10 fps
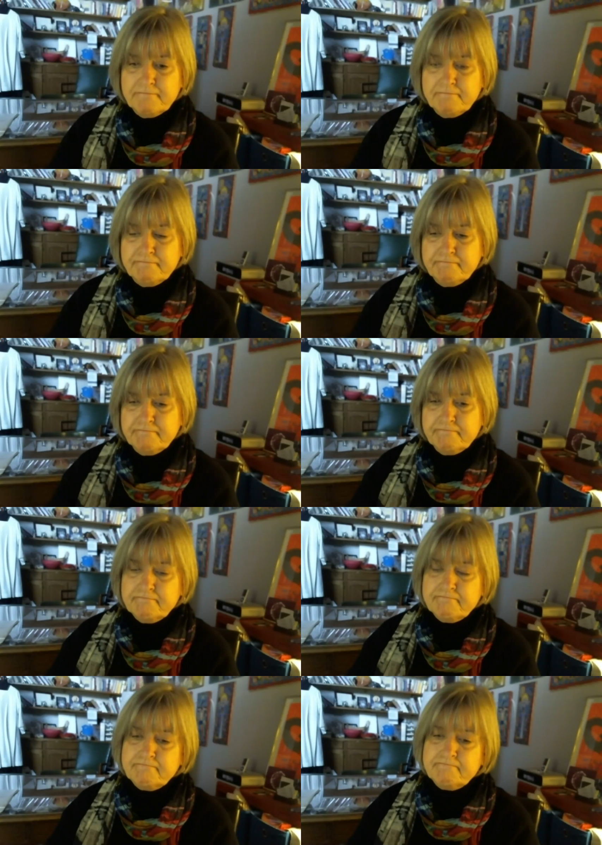
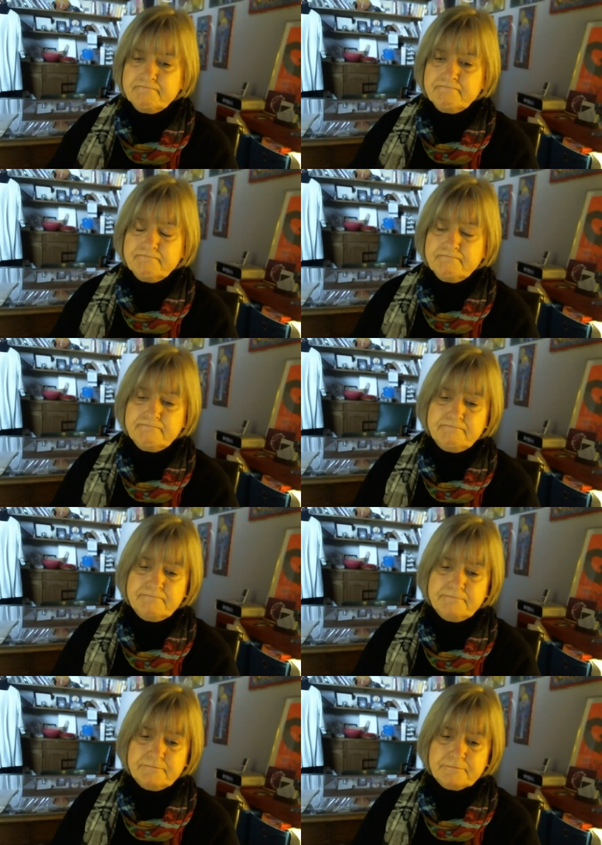
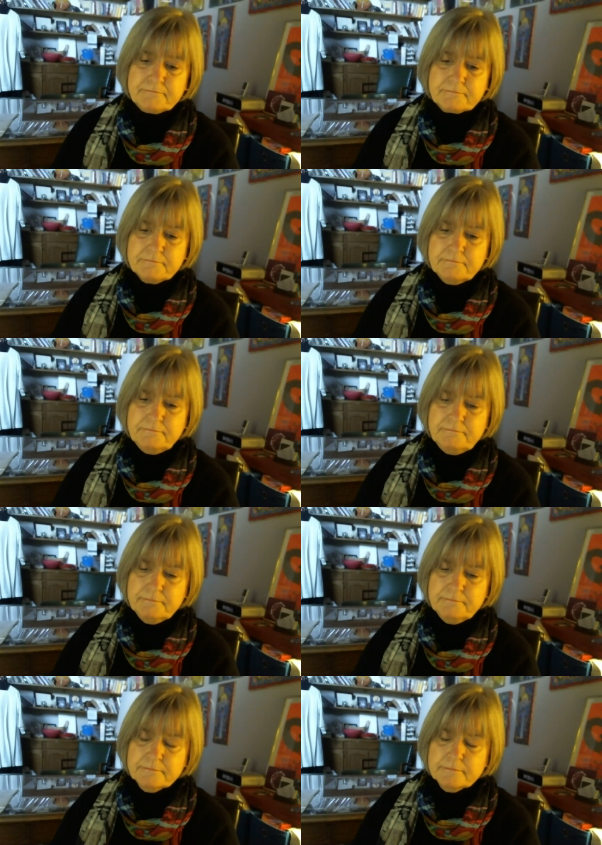
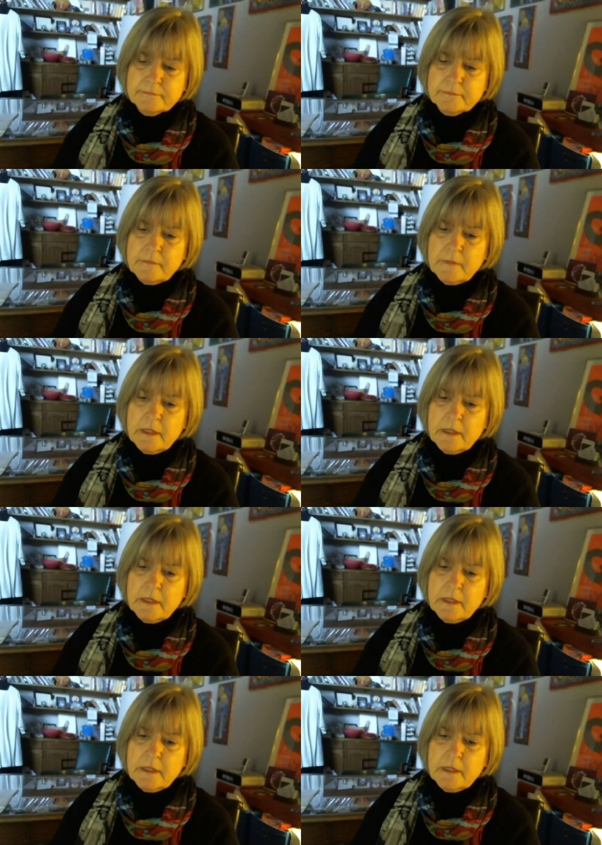Nobody speaks.